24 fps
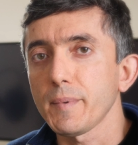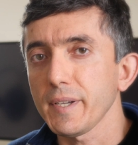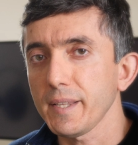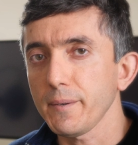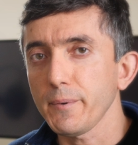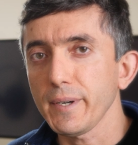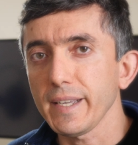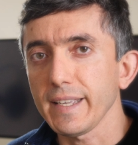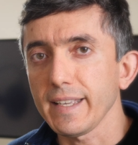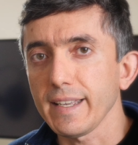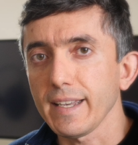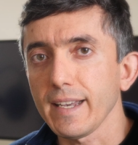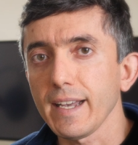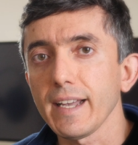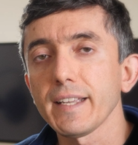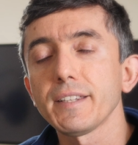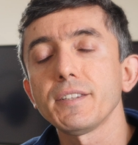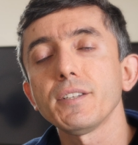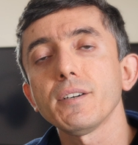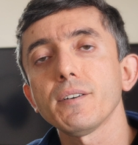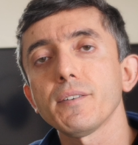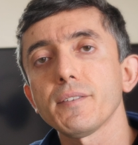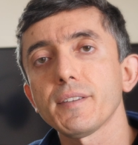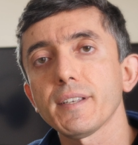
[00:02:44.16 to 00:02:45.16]
By the way, I
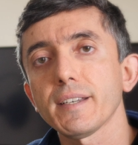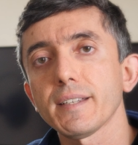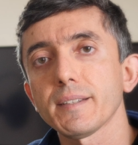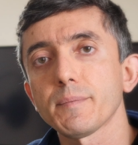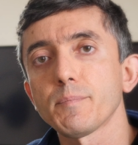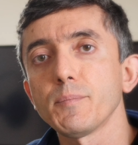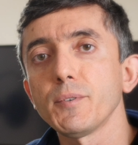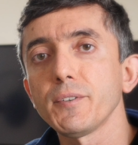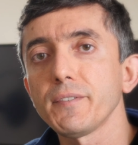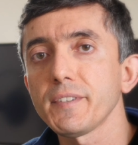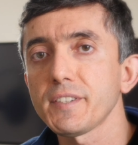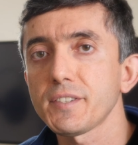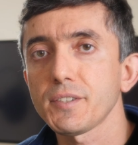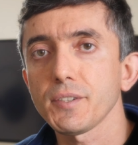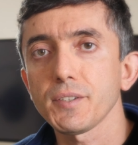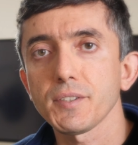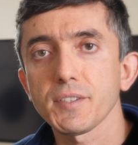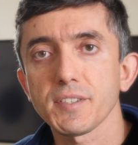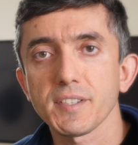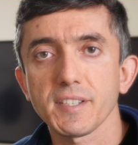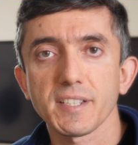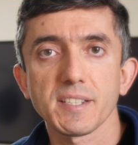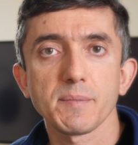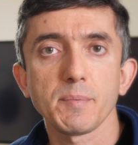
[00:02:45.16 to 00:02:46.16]
know that movie
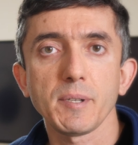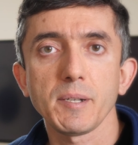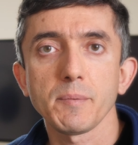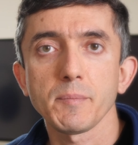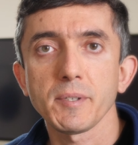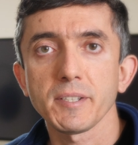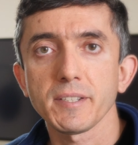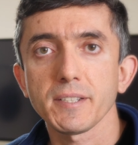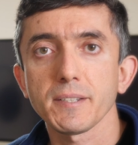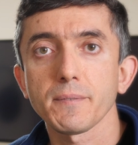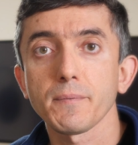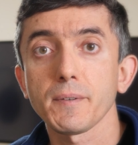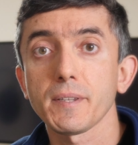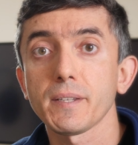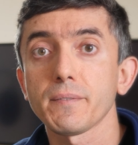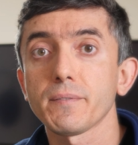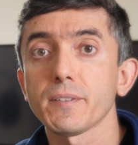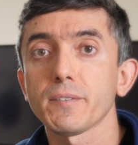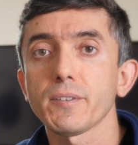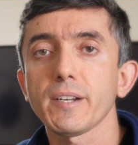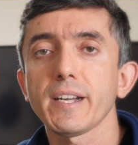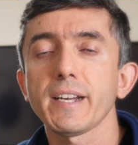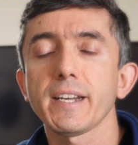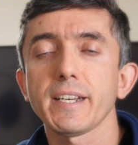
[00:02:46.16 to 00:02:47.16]
studios experimented with a
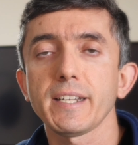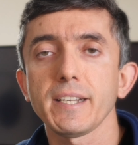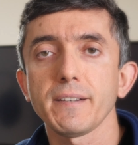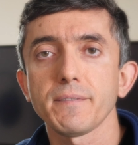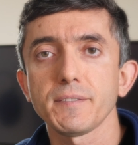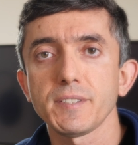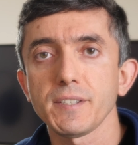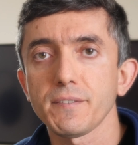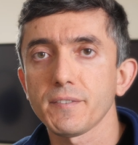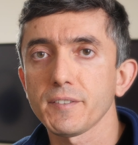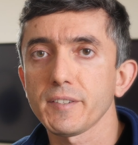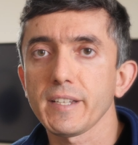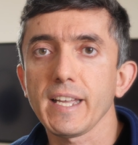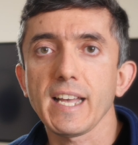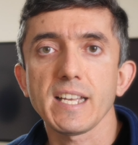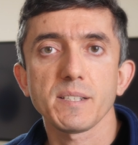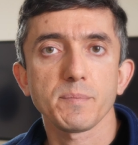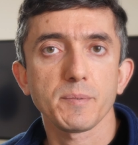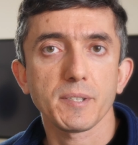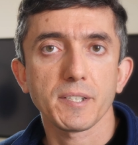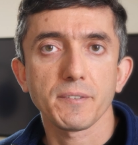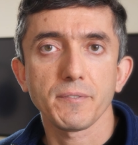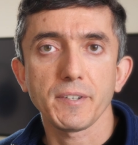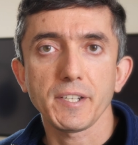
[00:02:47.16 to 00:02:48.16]
variety of different
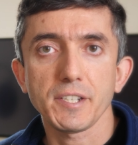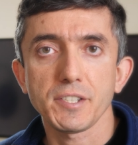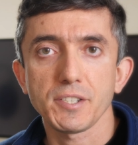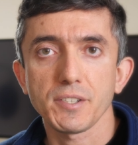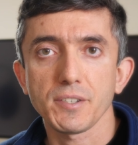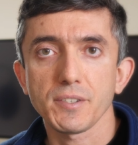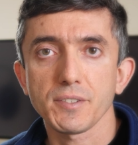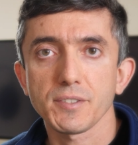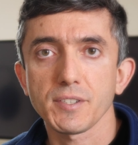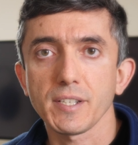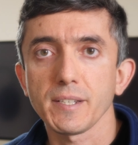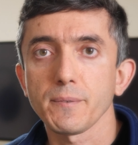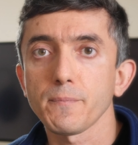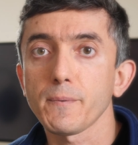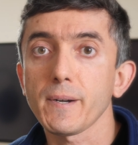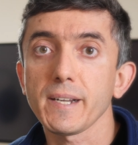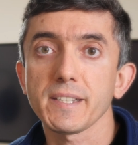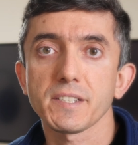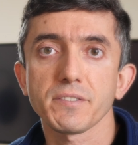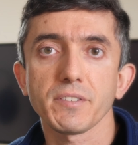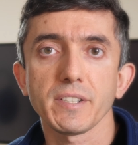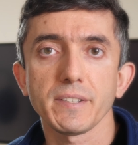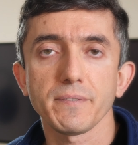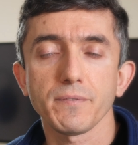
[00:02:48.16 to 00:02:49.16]
aspect ratios and
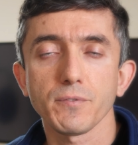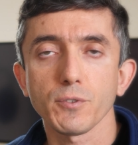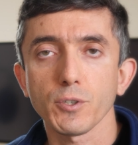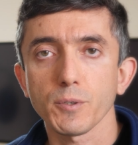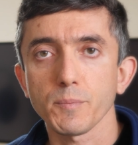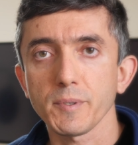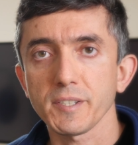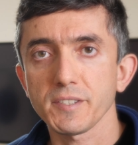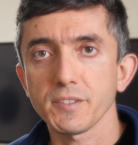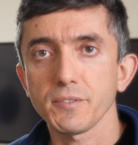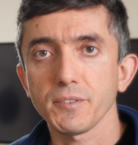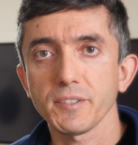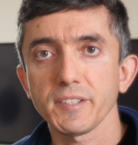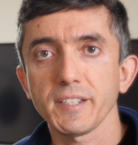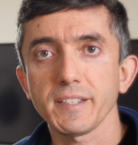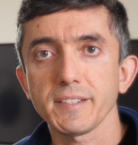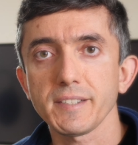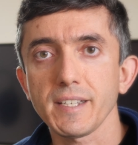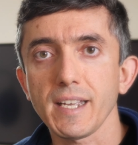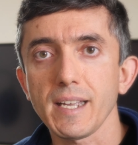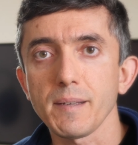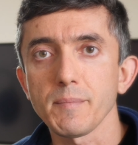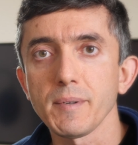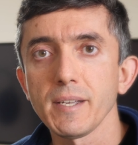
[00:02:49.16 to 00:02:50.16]
widescreen formats during that
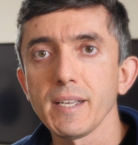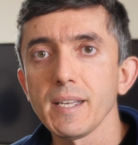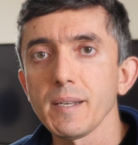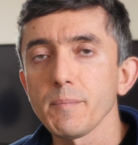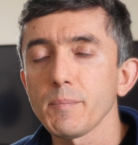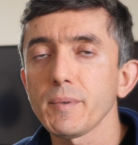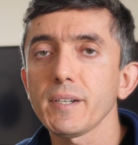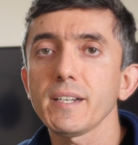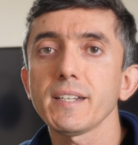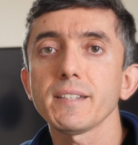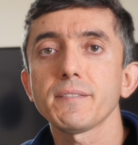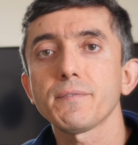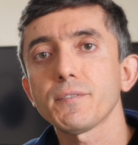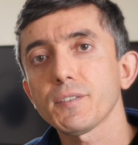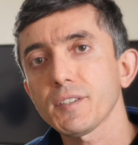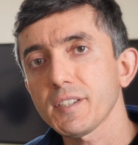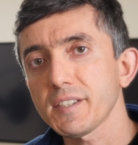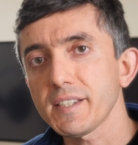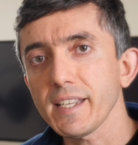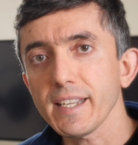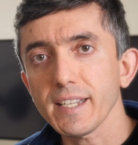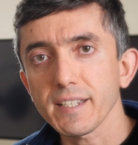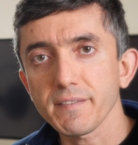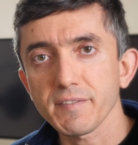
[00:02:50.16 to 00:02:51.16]
time, but for the
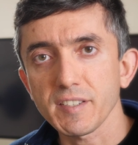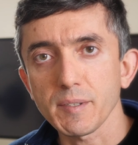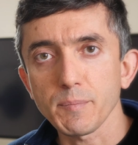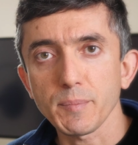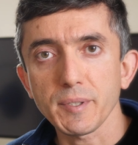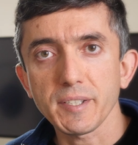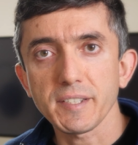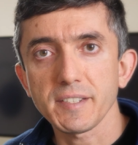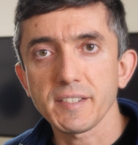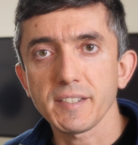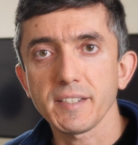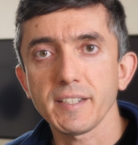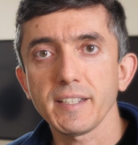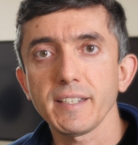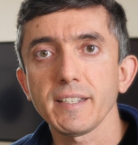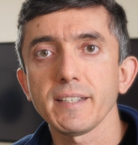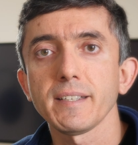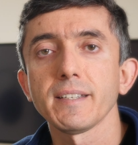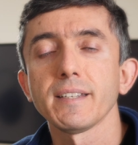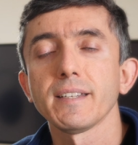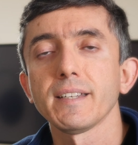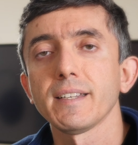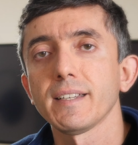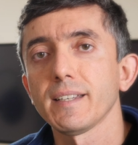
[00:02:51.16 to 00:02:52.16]
sake of
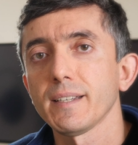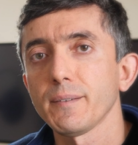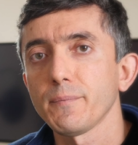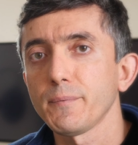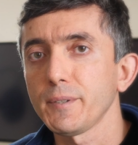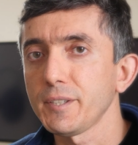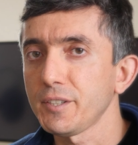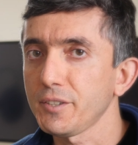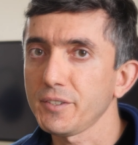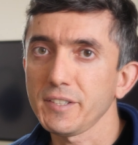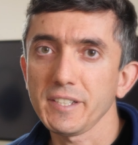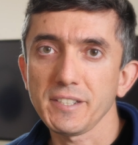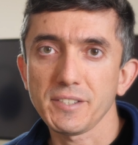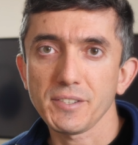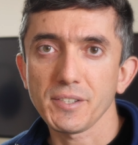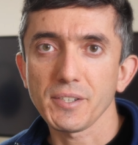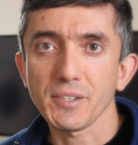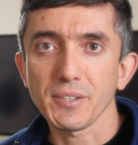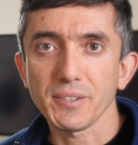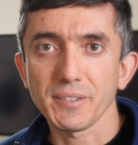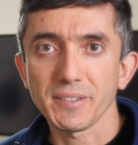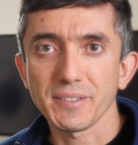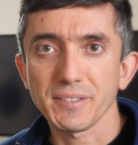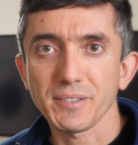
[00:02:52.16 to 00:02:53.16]
simplicity, we don't need to
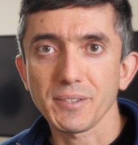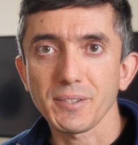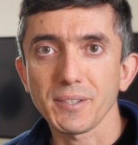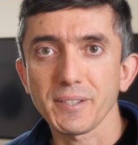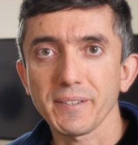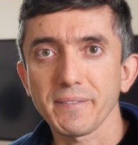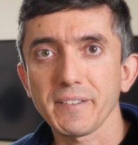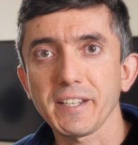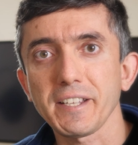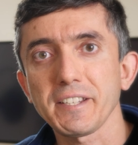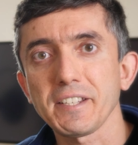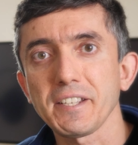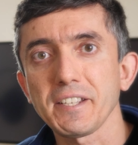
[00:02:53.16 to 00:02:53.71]
go into all of that